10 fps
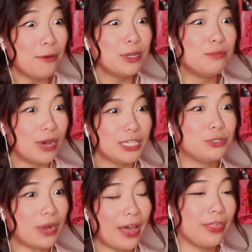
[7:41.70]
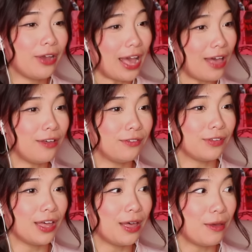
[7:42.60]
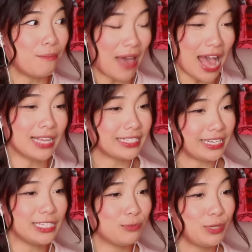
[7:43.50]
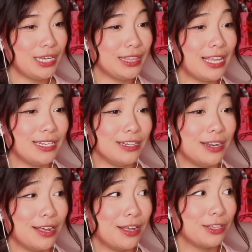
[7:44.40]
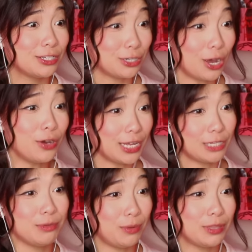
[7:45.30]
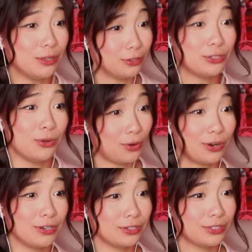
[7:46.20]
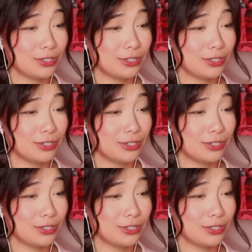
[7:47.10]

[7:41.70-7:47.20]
would much rather have Mags kiss me than Snow kiss me with those sores.